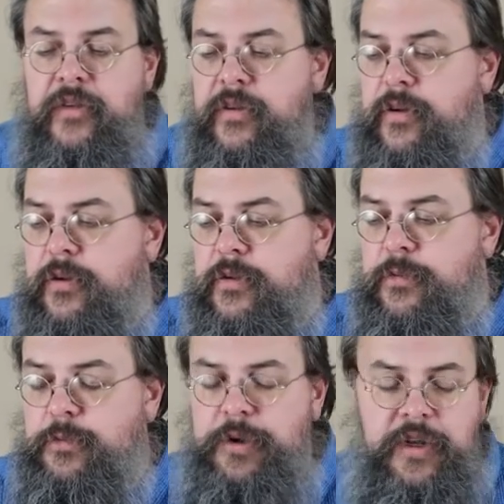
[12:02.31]
So
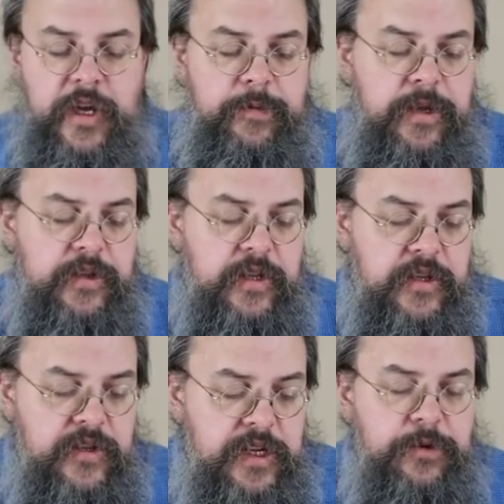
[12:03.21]
when you talk about the
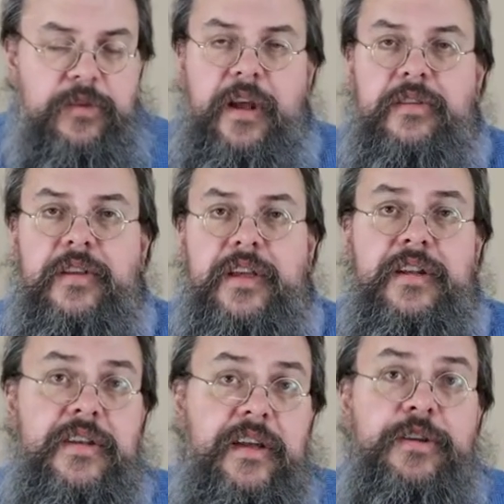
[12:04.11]
continuous, that's the
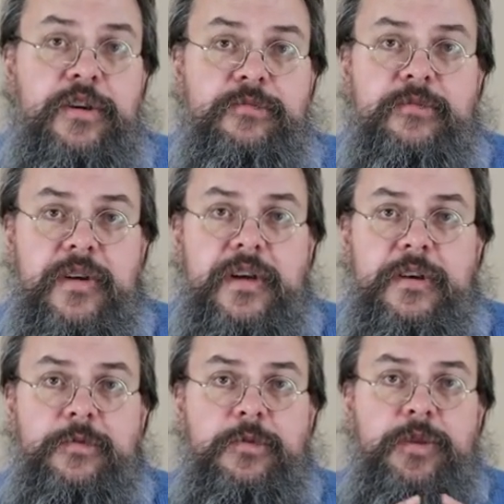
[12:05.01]
continuum.
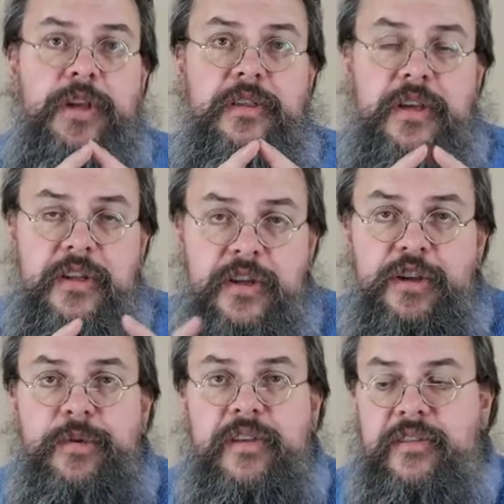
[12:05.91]
When we think of the
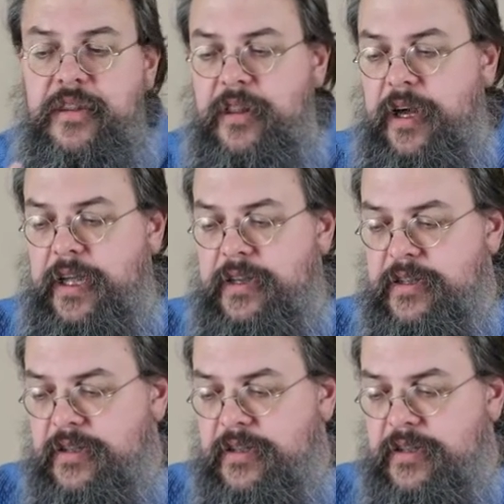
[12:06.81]
continuum as the line.